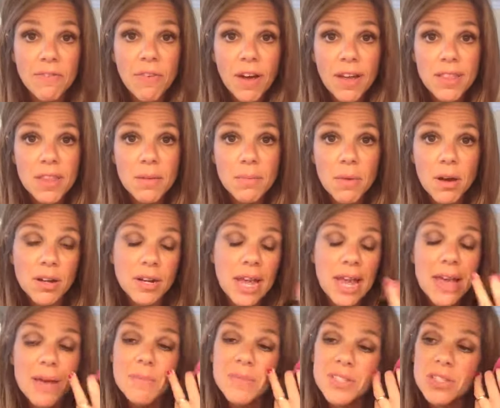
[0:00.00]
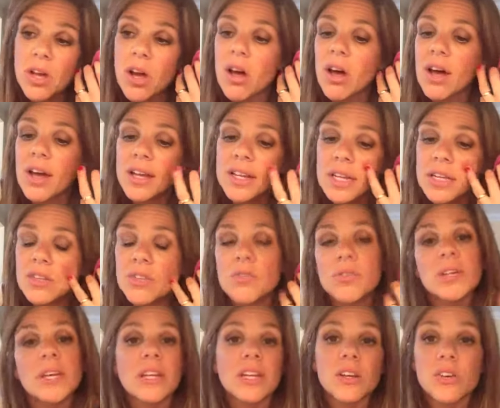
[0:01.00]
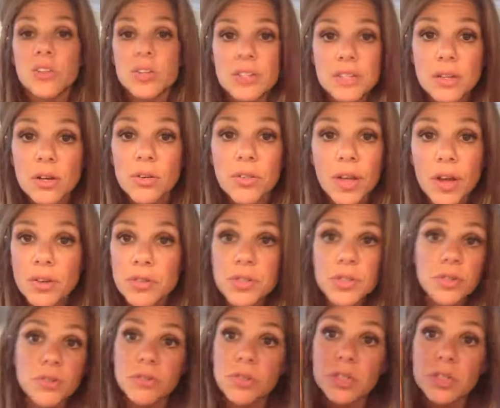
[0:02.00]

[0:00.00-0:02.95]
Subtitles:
find them on Amazon, and you can get a good deal there too.